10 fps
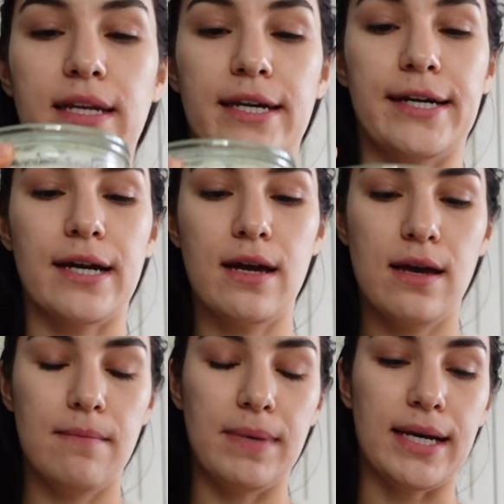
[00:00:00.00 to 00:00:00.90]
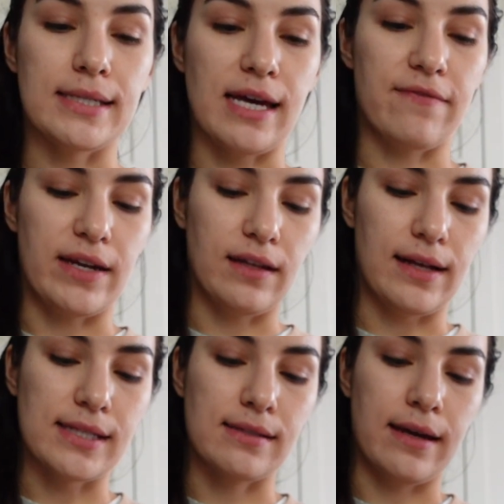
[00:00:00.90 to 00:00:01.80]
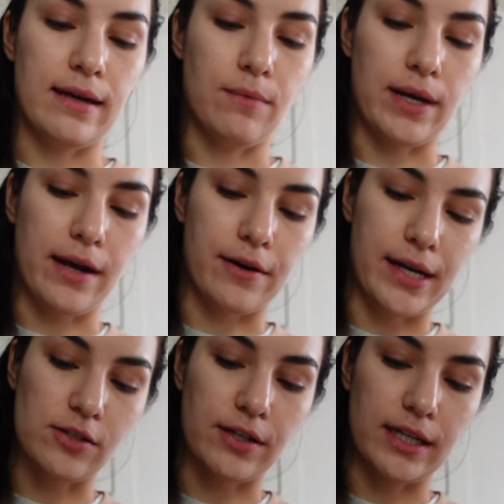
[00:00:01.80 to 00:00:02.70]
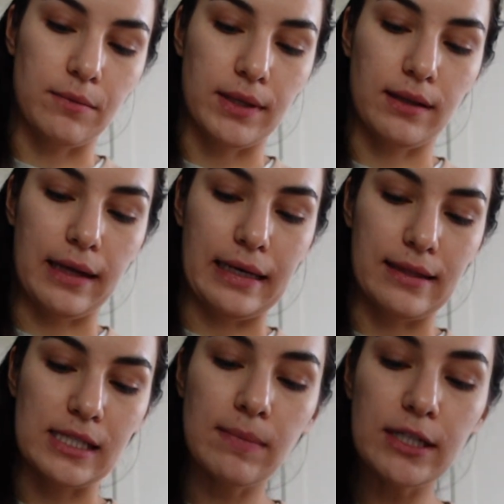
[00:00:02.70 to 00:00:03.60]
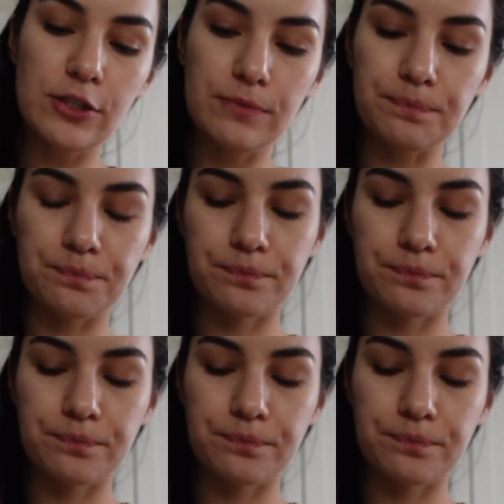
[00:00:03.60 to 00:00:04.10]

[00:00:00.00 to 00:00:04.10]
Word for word: in here because I fed it last night when I already started with like this much.